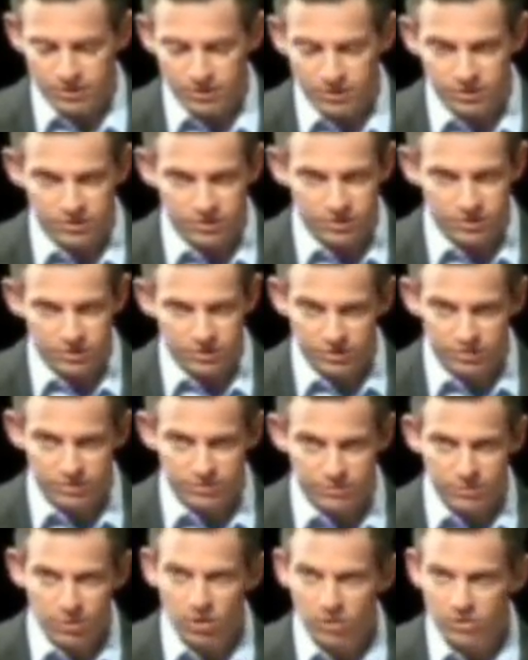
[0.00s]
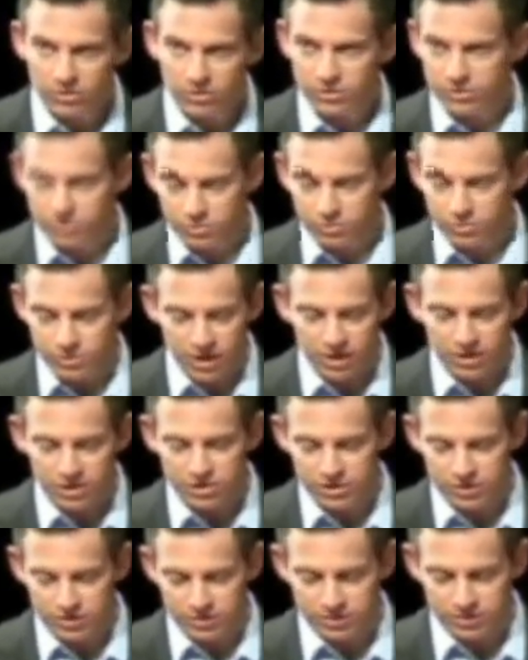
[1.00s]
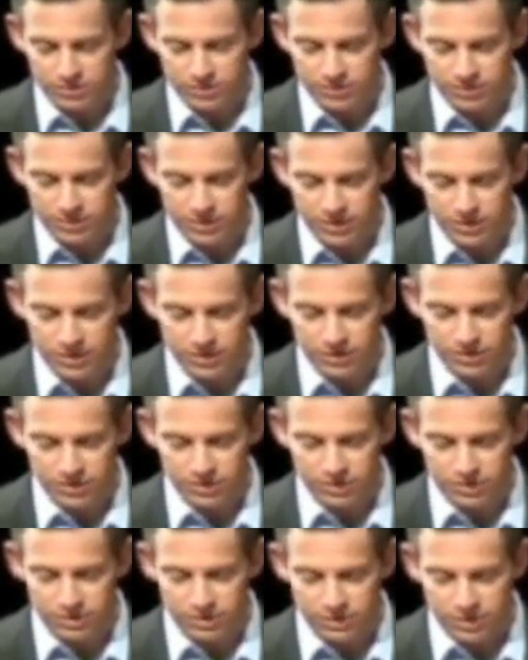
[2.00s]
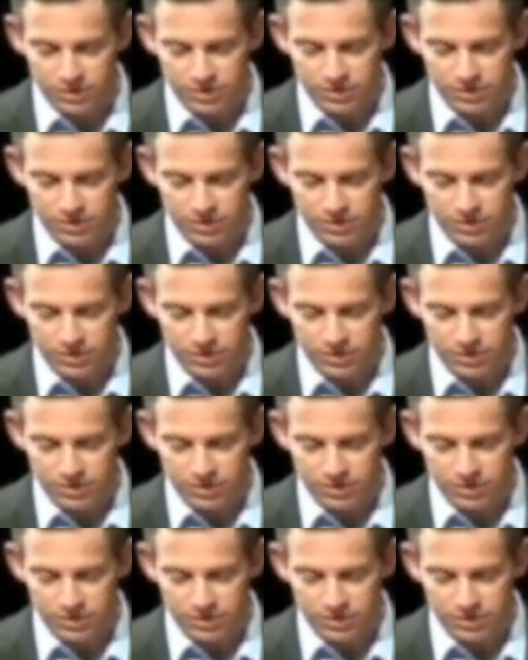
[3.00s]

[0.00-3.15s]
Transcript: Okay, so this is a false reductionism that he's